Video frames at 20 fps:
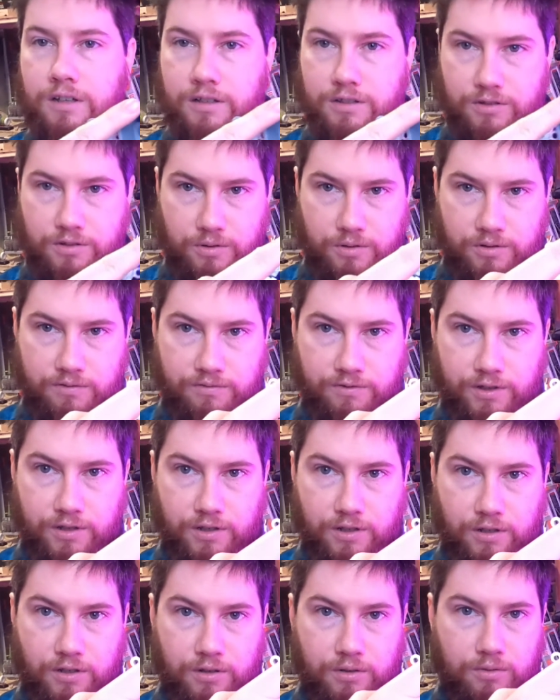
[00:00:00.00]
It's going to fit
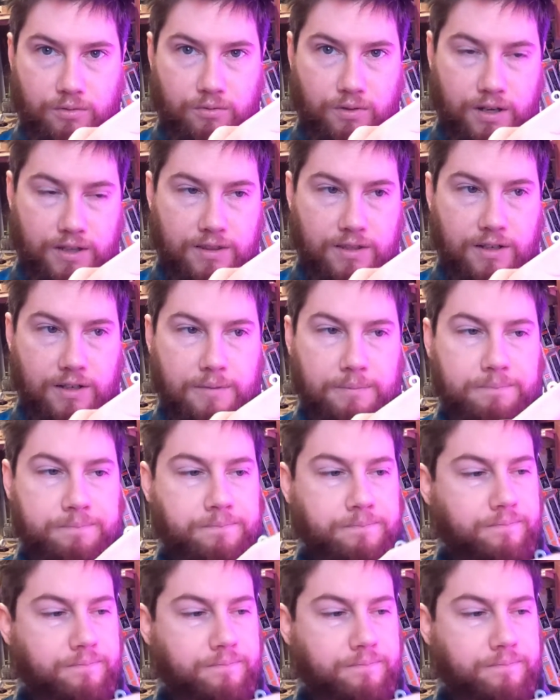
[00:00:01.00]
right there.